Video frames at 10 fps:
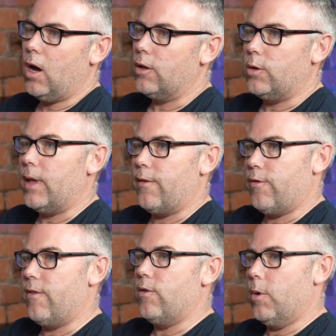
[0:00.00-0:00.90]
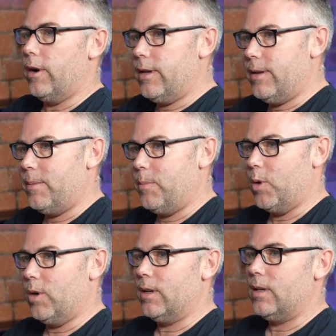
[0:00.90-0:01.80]
can't do that for everyone,
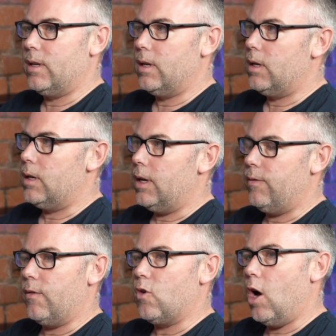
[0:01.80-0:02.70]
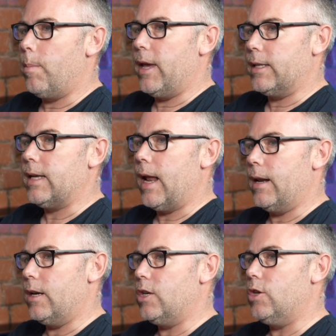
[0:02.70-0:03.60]
but if they've got a bit of
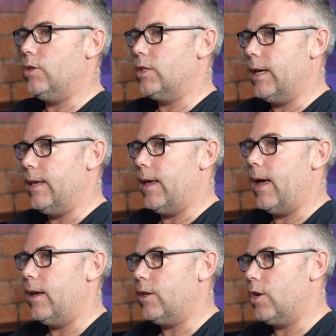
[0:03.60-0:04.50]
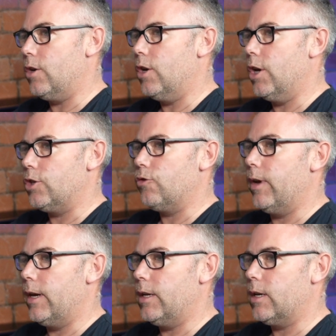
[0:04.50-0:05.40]
talent and you see that and you can
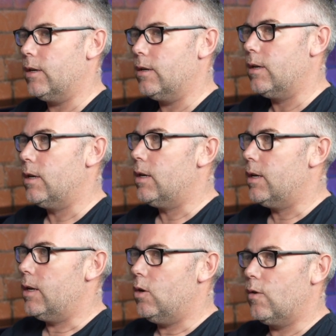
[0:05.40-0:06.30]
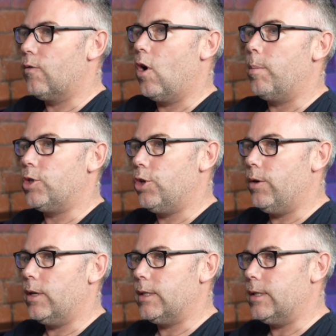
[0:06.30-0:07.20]
nurture it and you can look for
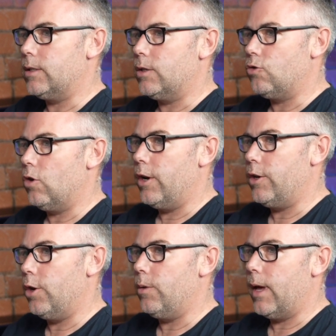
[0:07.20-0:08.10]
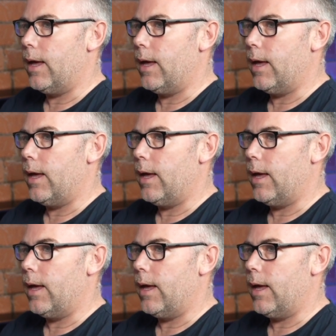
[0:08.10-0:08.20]
opportunities to try and do